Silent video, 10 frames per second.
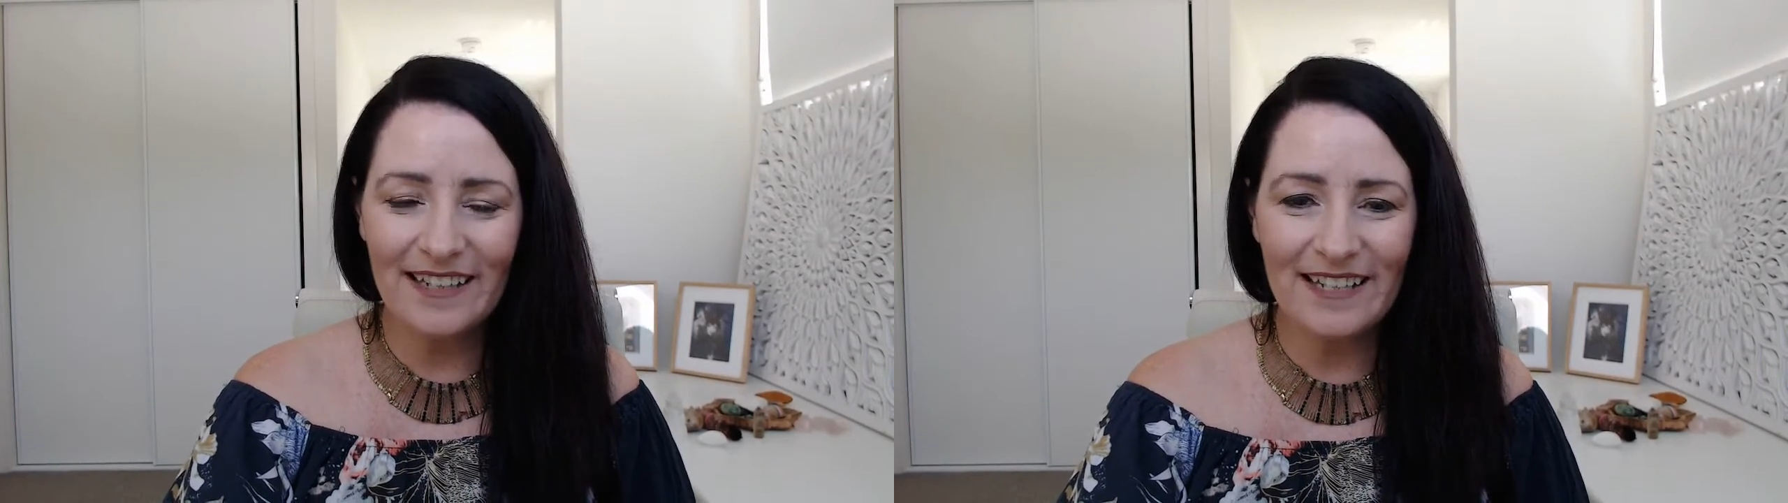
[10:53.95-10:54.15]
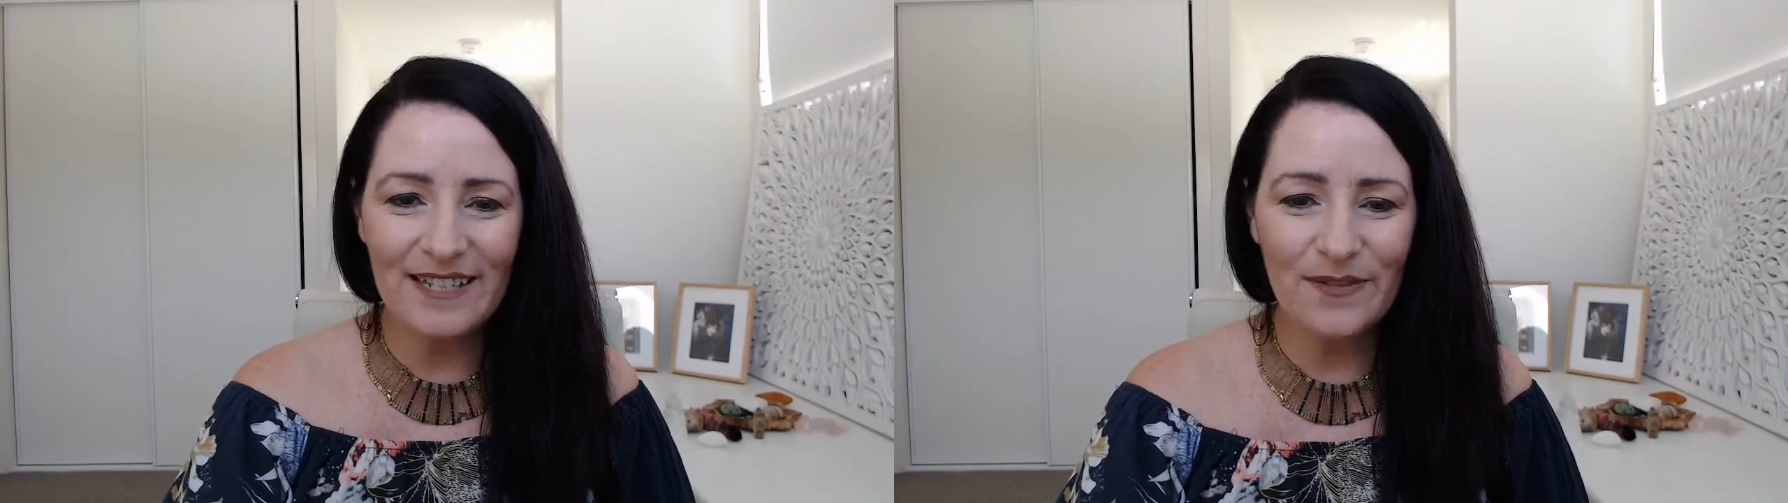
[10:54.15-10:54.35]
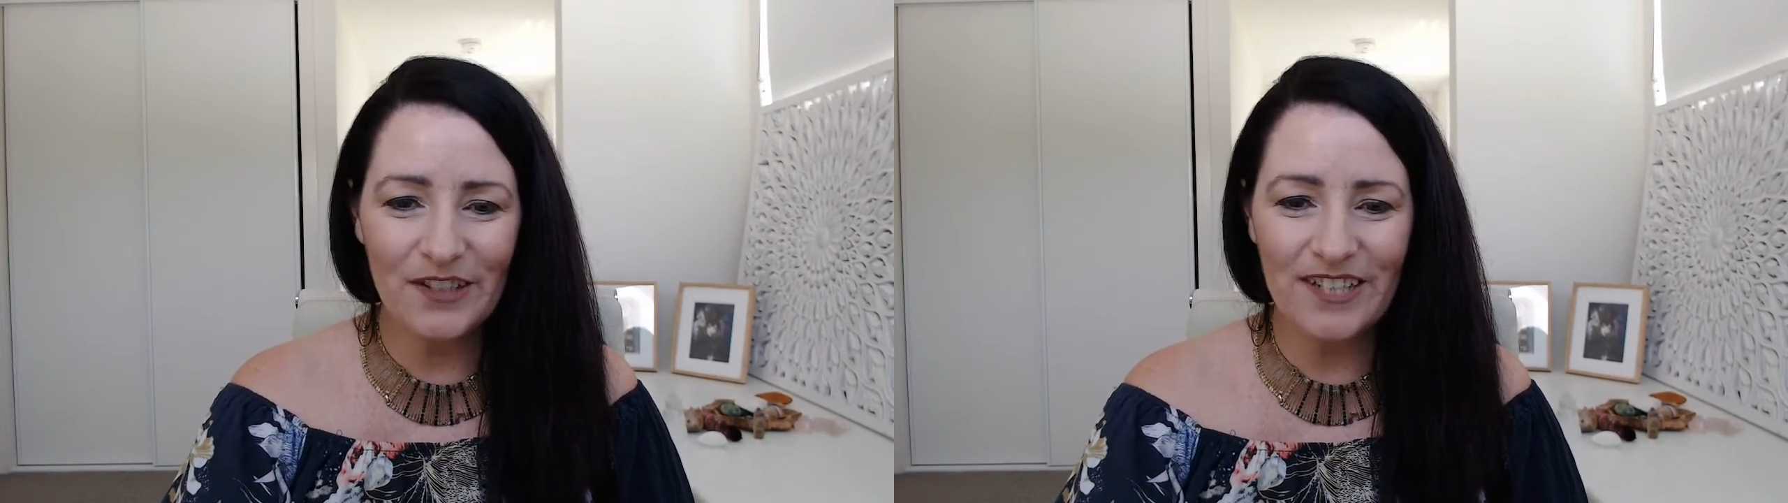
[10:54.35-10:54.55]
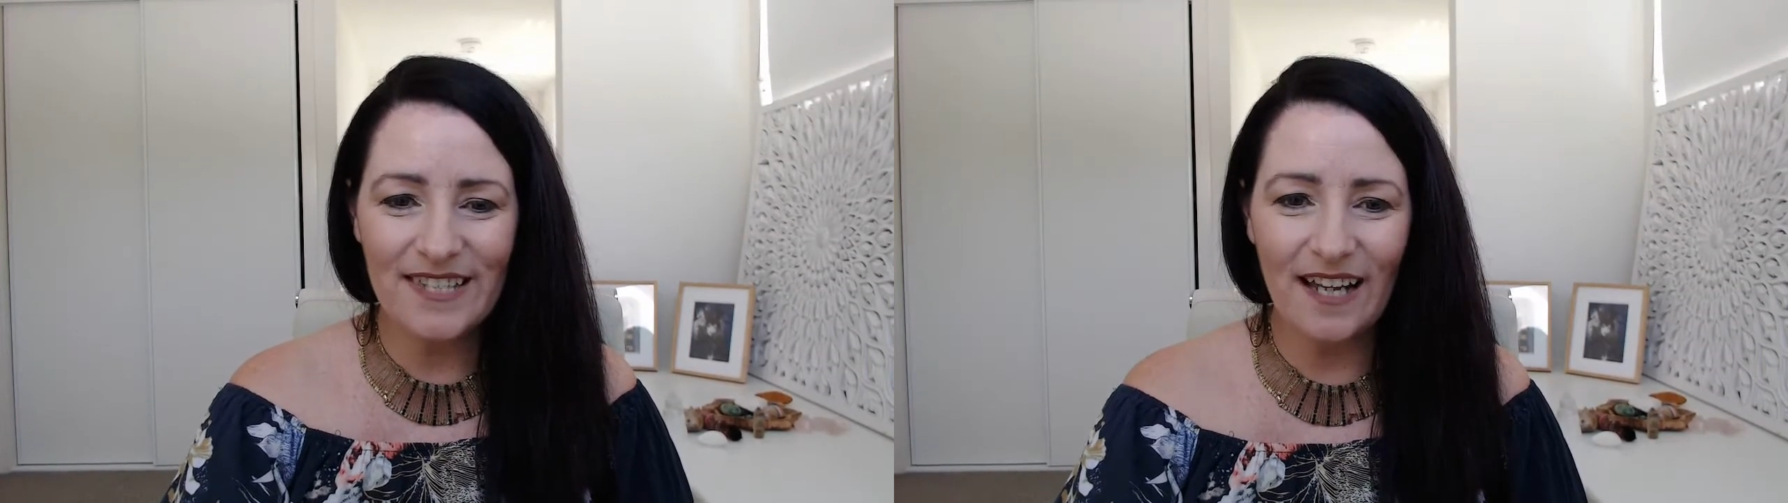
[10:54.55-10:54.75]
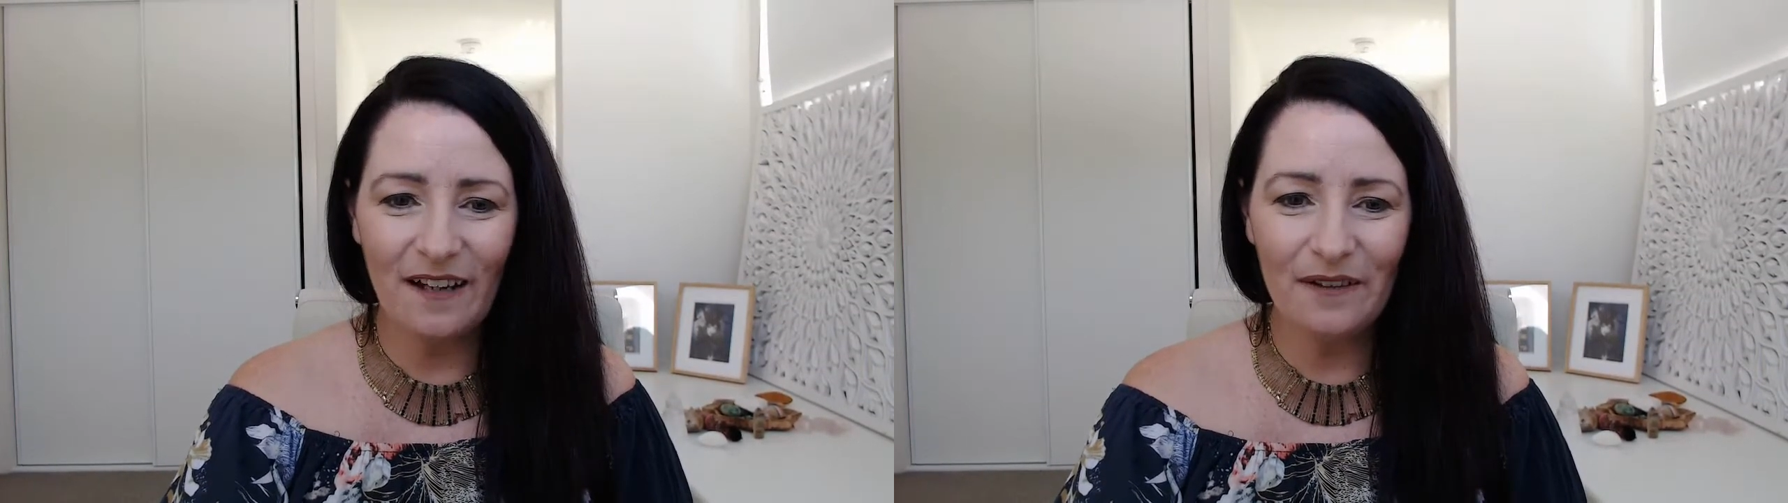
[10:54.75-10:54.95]
this for
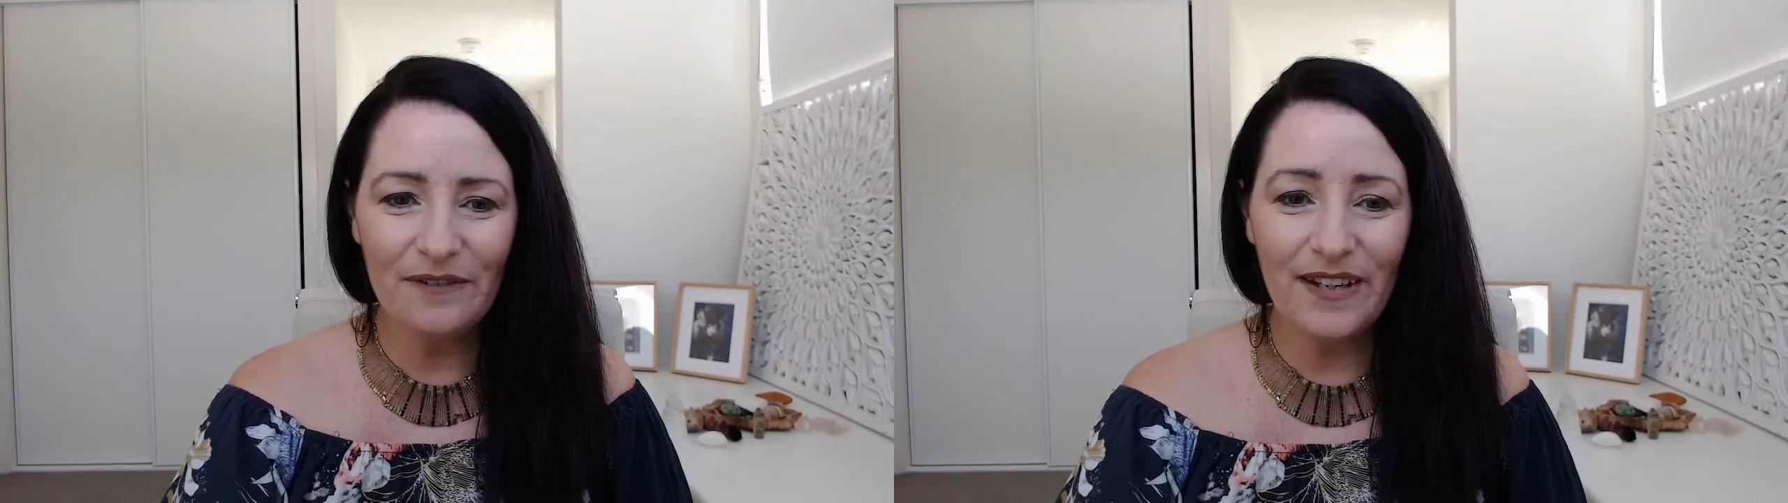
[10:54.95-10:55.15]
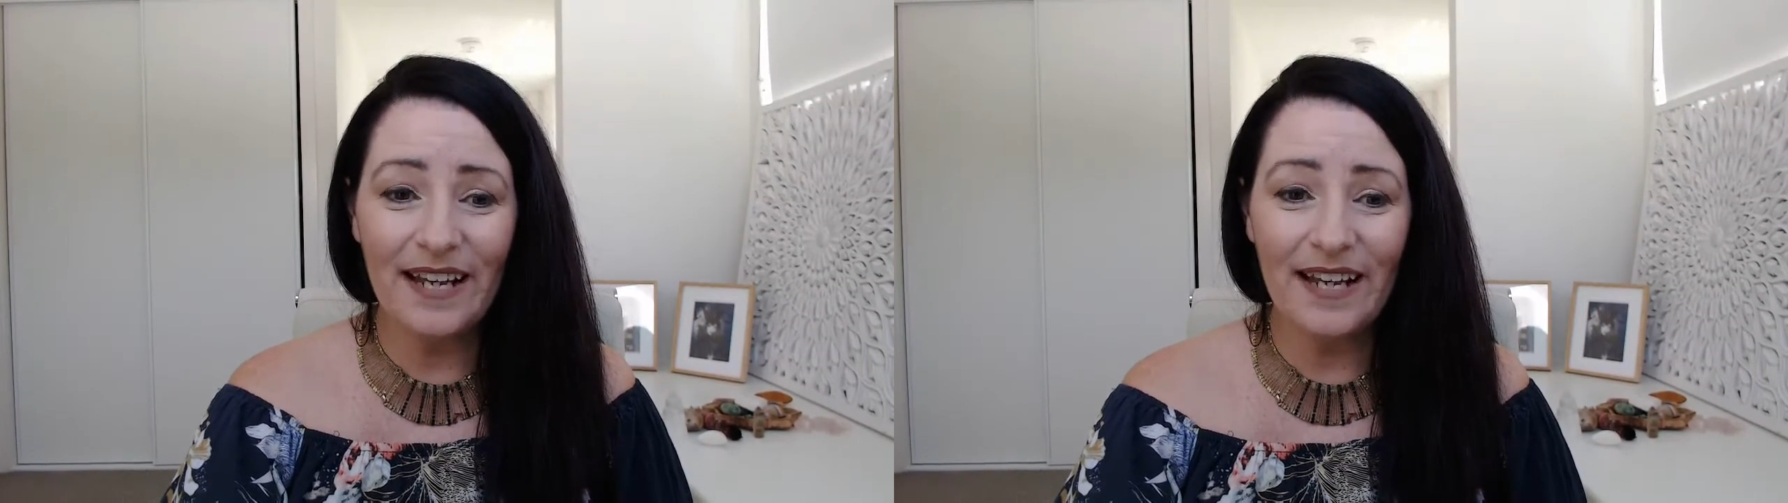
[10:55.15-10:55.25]
yourself.